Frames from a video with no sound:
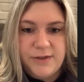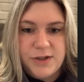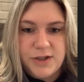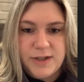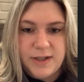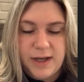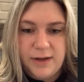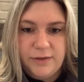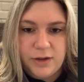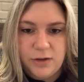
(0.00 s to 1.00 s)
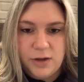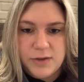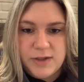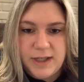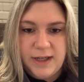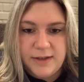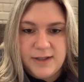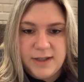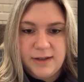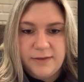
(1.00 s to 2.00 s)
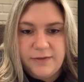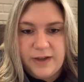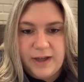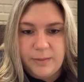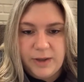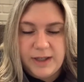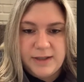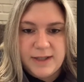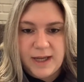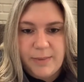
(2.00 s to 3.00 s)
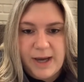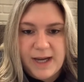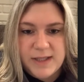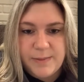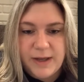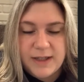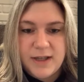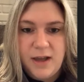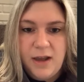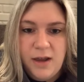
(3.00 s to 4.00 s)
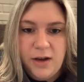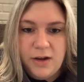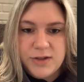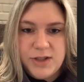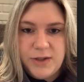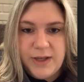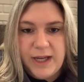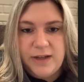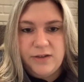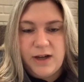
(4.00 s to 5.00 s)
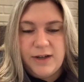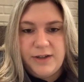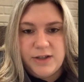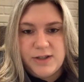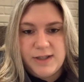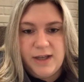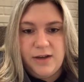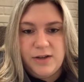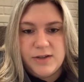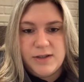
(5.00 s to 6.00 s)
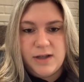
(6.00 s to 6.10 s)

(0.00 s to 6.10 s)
It's just kind of a close-knit family type aspect. Also, you gain a lot of your skills.